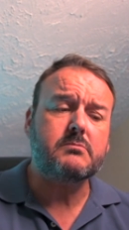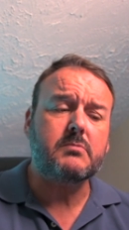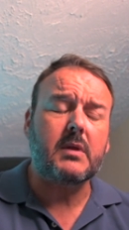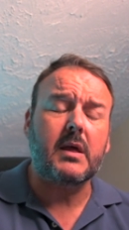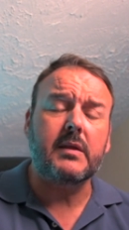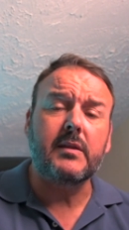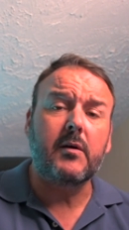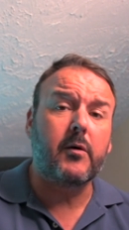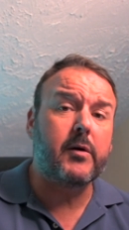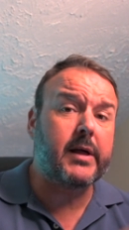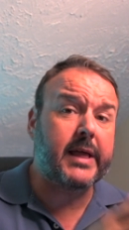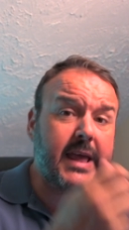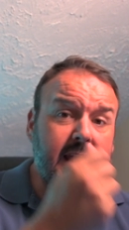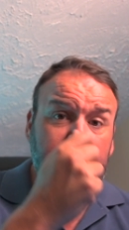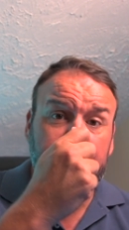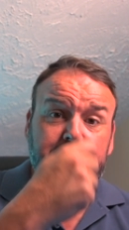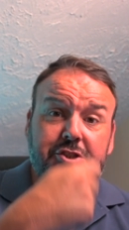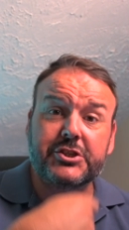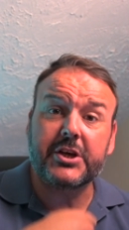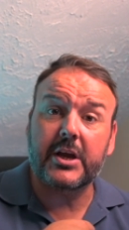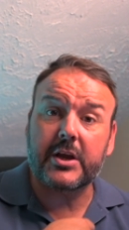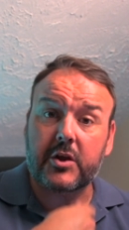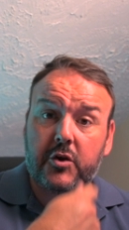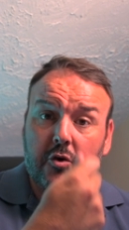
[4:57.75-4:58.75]
They'll again
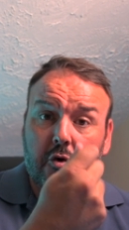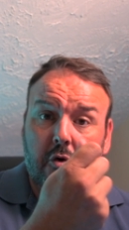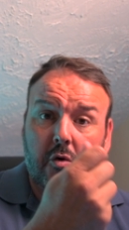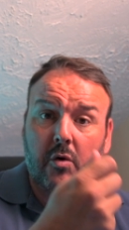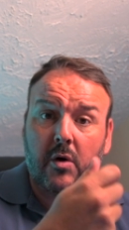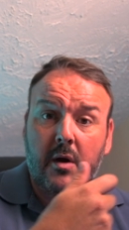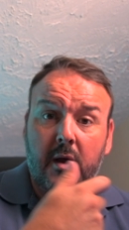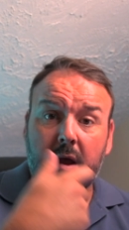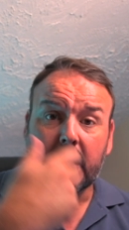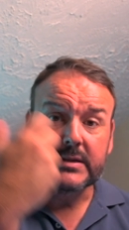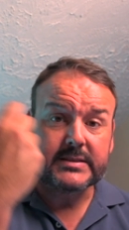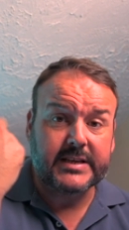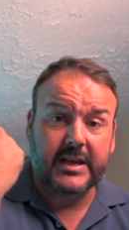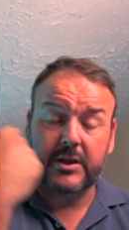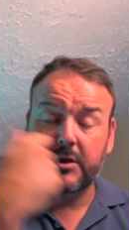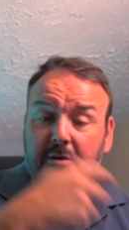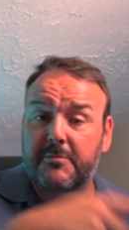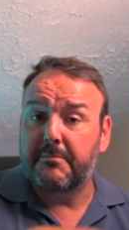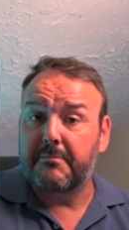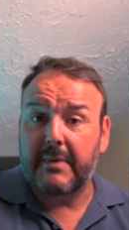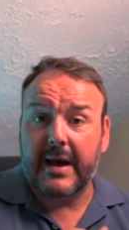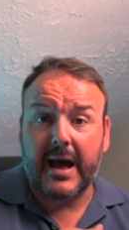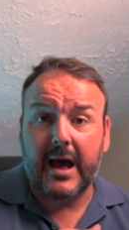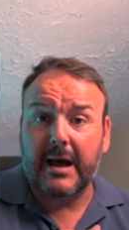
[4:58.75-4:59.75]
take your
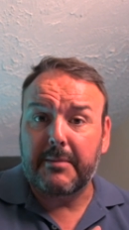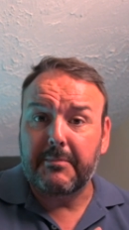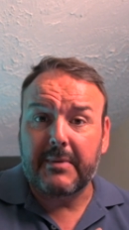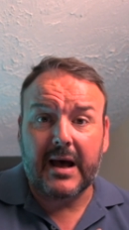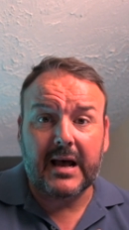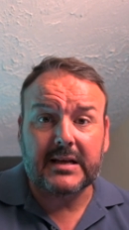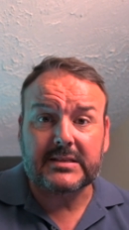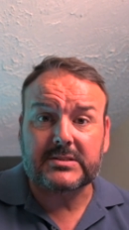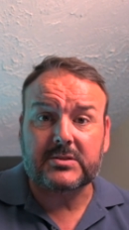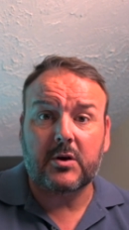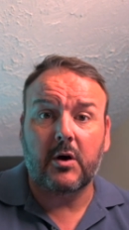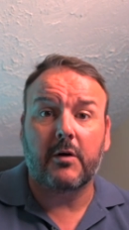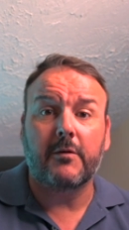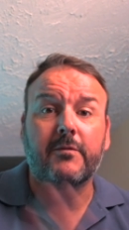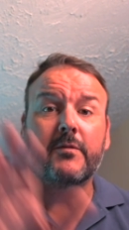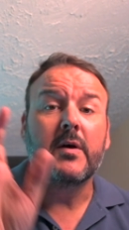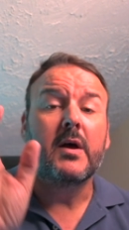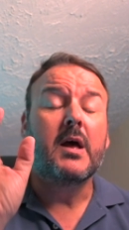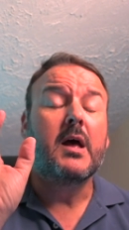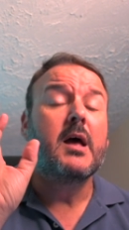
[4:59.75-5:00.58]
mask off.